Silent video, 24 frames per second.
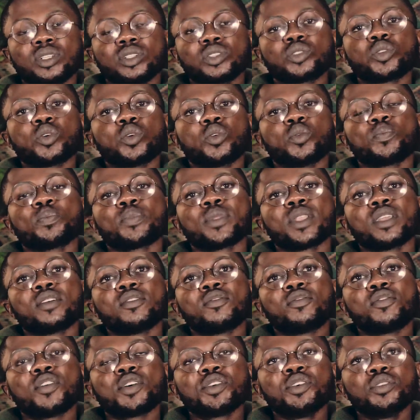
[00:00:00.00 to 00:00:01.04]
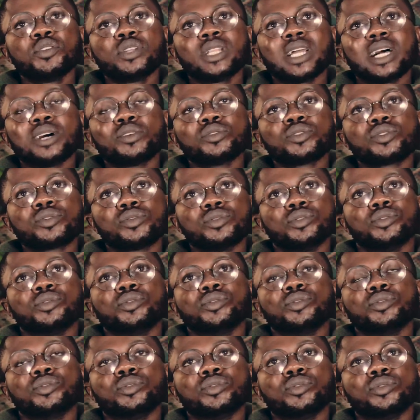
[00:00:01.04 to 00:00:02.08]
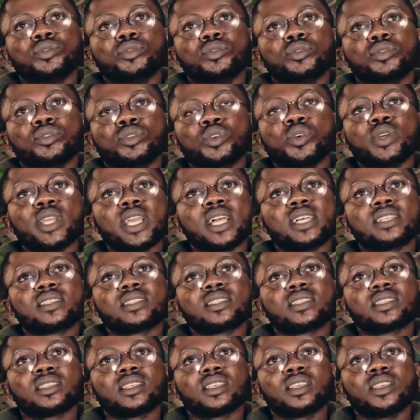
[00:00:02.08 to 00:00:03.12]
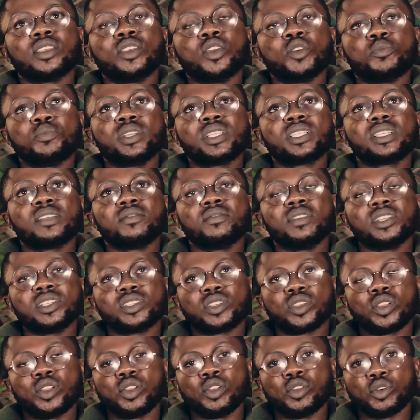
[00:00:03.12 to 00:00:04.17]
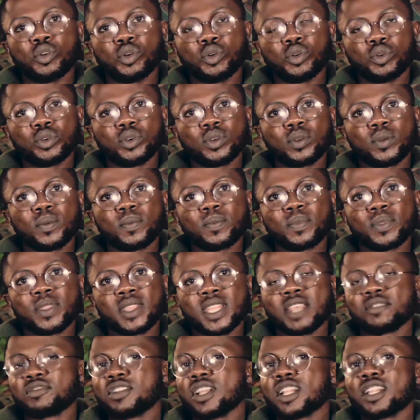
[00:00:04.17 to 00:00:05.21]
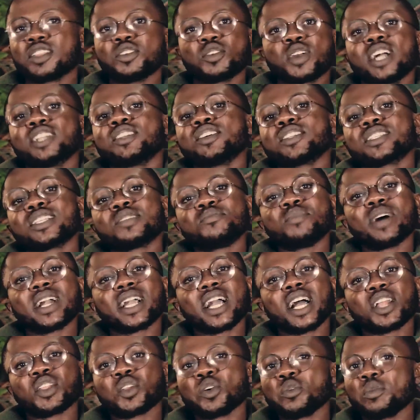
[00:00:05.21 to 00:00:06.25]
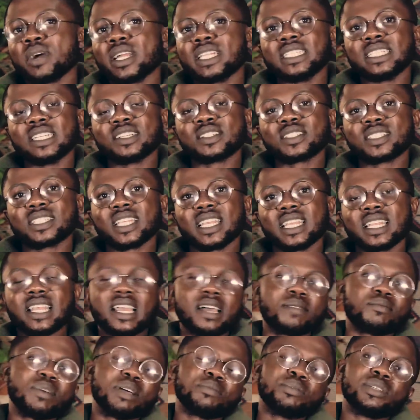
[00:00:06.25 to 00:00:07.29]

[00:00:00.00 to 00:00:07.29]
So for you now to know, yes, your PCV is low, definitely you can't just sit back at home and just say, yeah, my